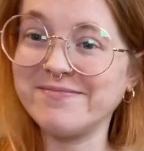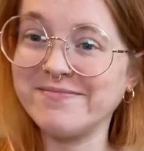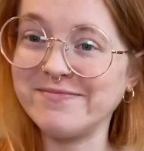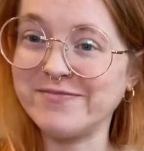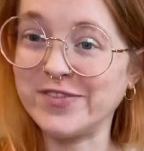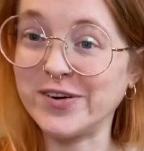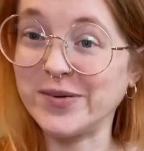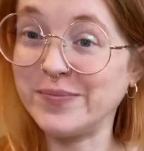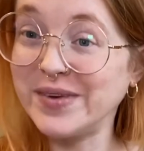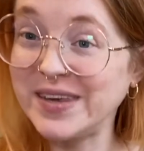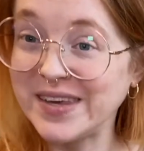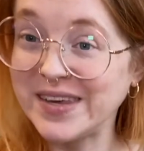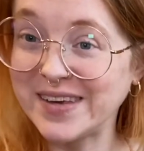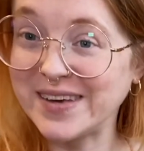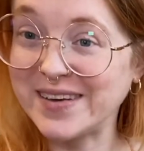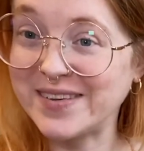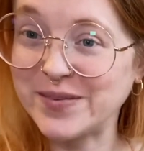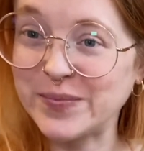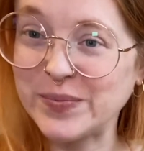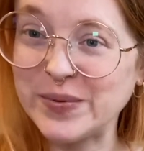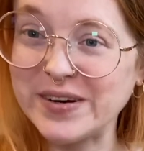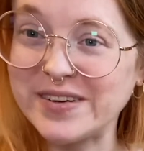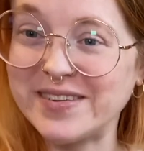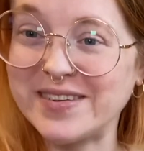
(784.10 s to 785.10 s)
for me as
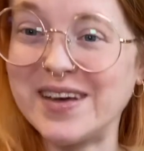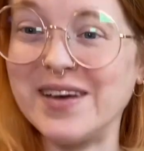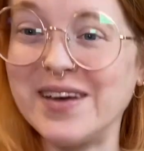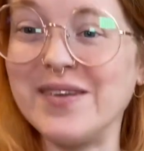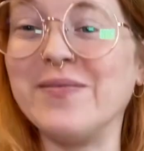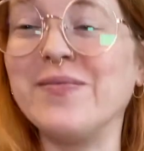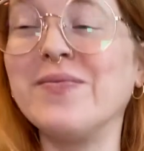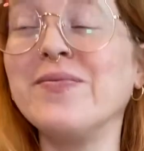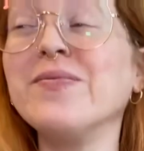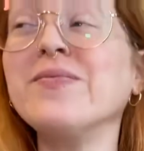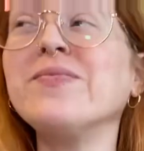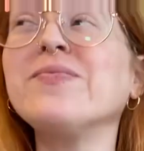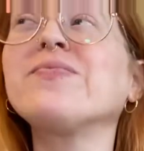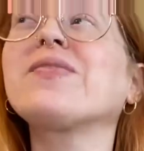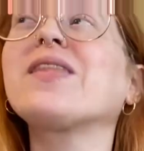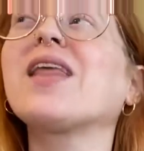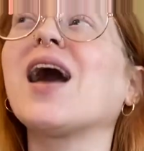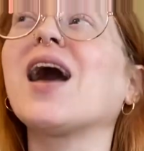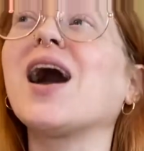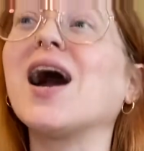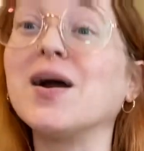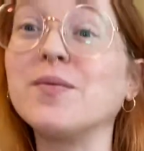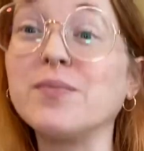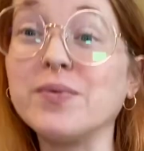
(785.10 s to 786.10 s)
a person,
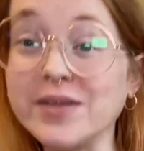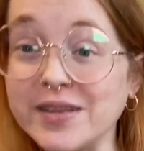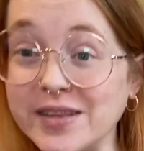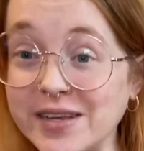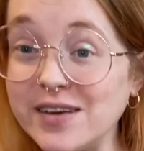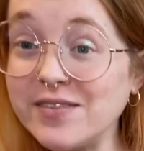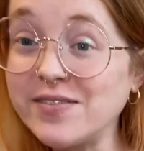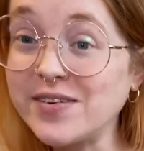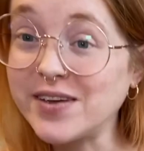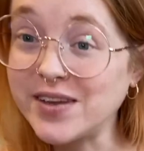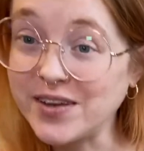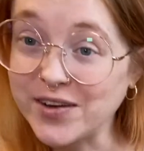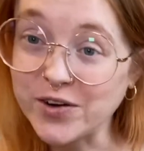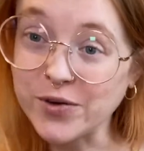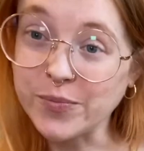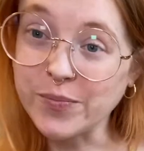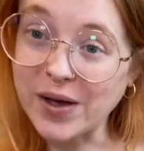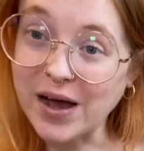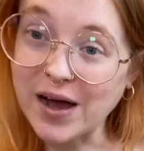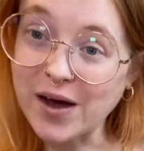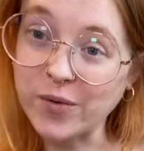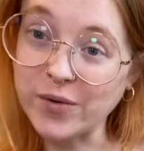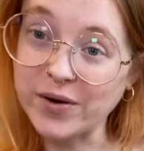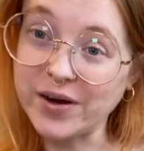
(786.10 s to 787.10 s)
I believe in your
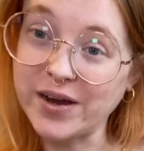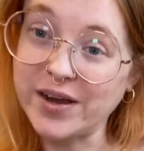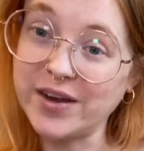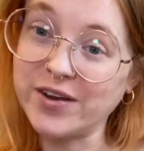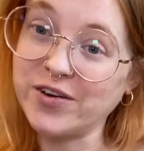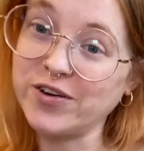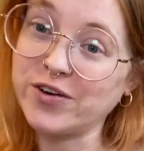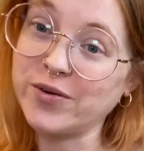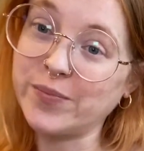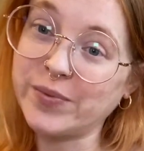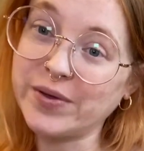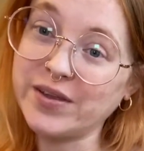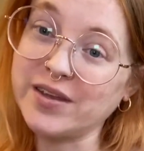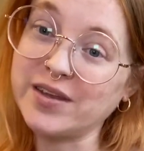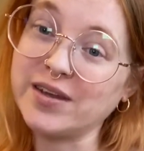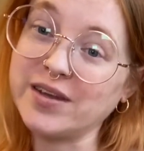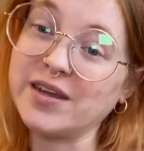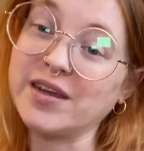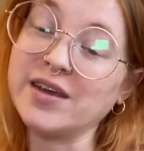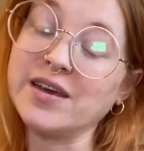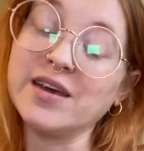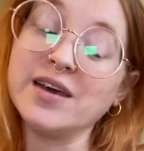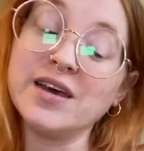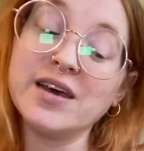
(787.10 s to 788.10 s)
power and your
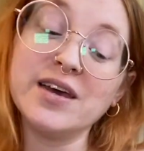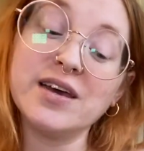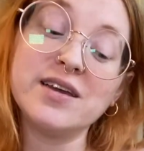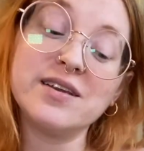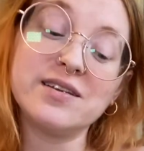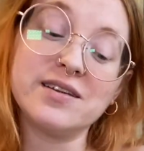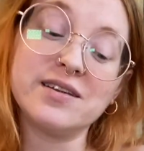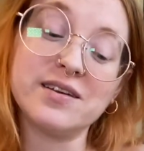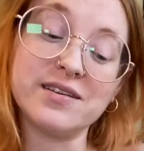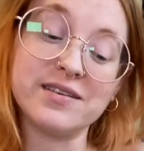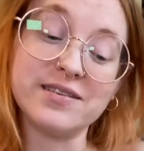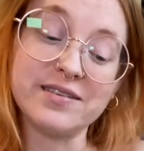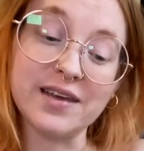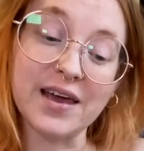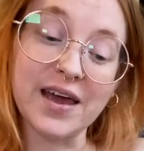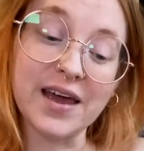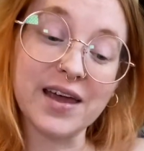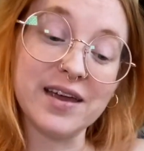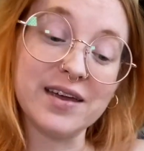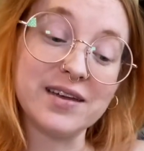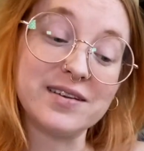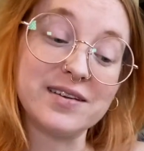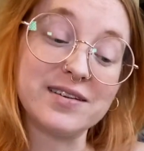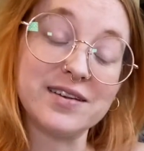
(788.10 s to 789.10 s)
ability to
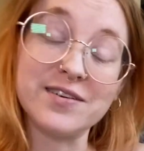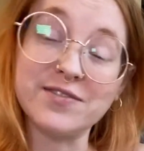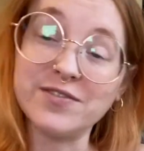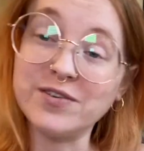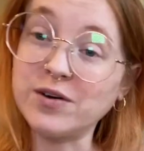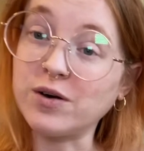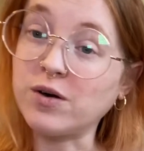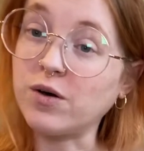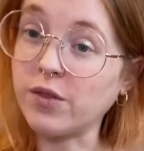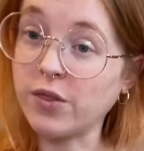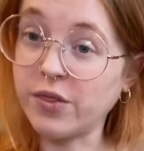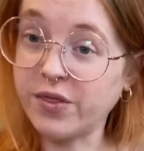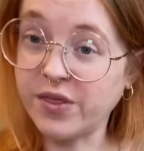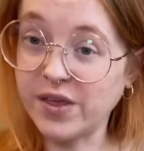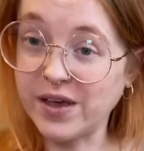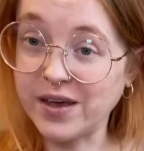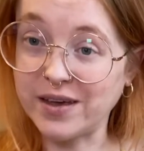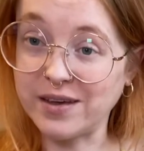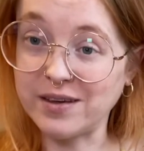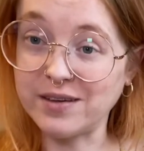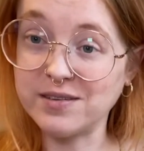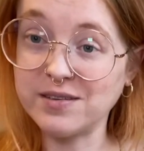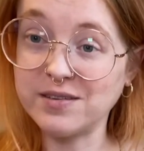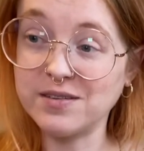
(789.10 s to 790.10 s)
say difficult
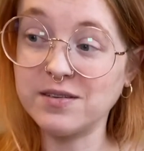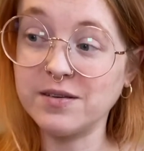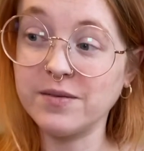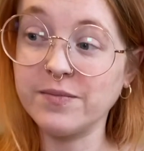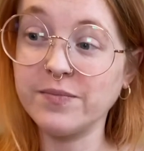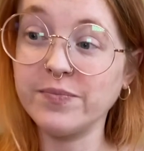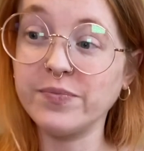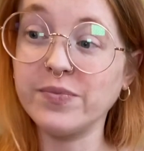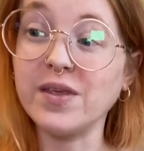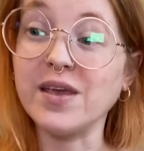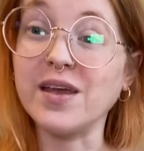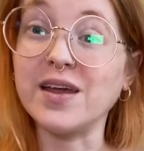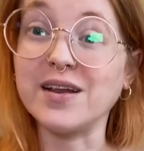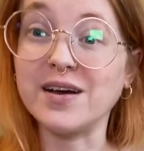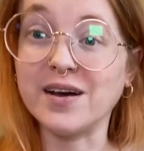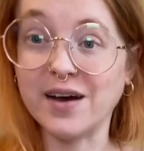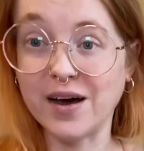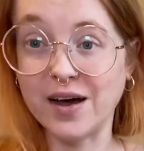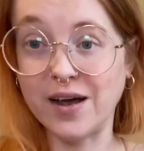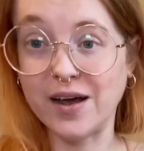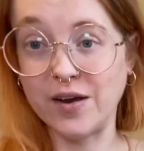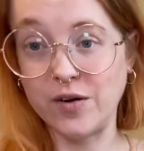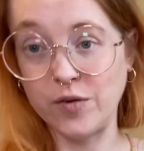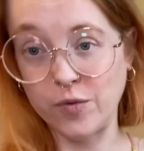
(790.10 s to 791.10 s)
things in a
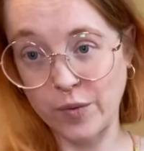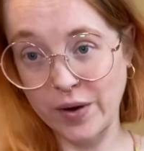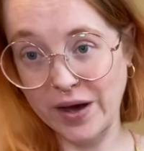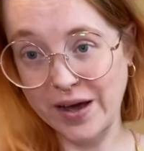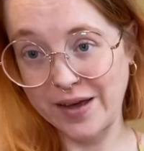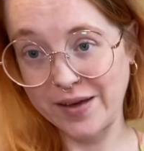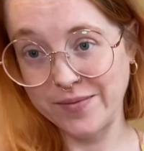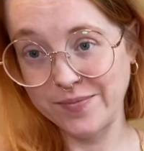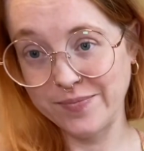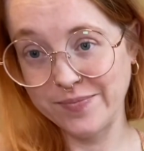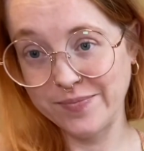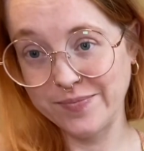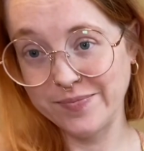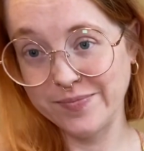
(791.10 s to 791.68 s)
kind way.